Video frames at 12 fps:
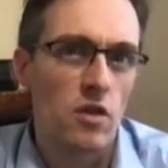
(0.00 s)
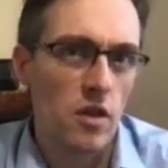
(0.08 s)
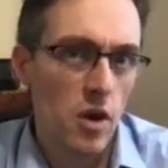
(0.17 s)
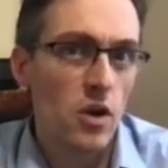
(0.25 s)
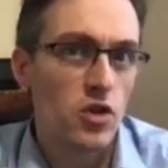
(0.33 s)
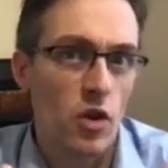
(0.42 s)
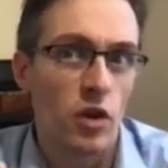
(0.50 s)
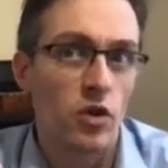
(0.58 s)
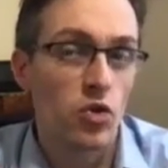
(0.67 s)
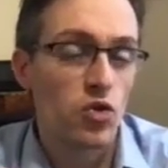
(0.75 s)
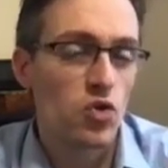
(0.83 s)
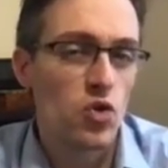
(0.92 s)
they were trying
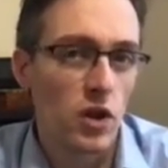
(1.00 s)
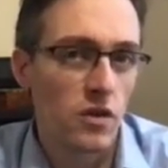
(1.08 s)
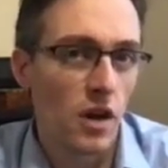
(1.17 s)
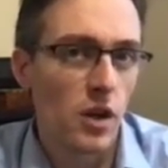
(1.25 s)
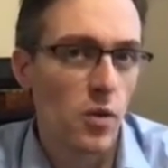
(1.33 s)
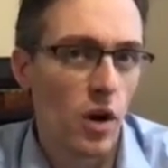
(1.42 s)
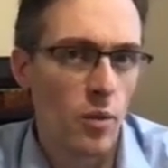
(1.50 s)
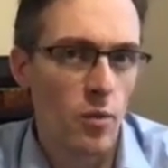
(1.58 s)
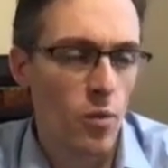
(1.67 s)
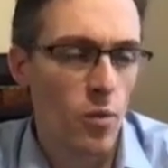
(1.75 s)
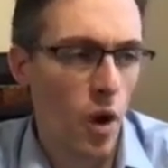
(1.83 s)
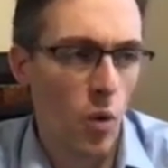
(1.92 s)
to do exactly what I was